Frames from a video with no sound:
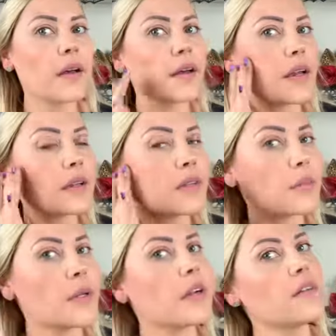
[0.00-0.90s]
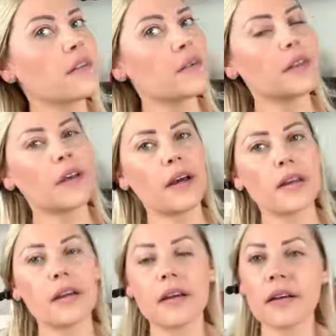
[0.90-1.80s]
Okay, so be careful with that
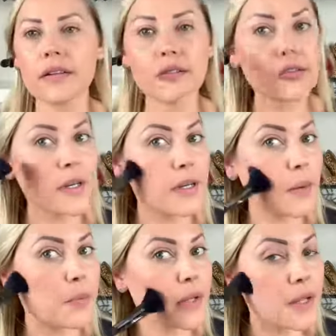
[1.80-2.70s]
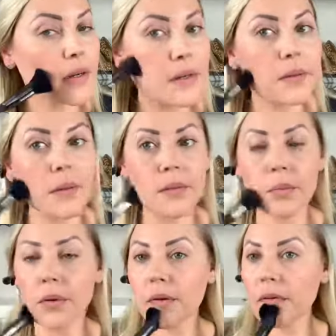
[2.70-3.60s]
straight applicator. It does
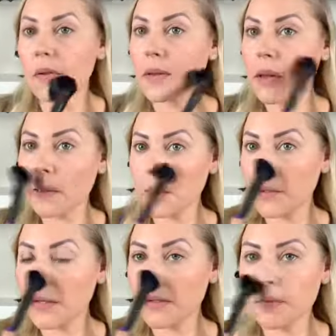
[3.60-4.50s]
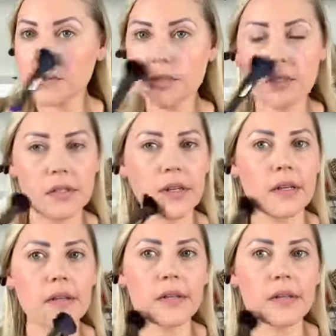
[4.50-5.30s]
put on a lot of product, which is nice.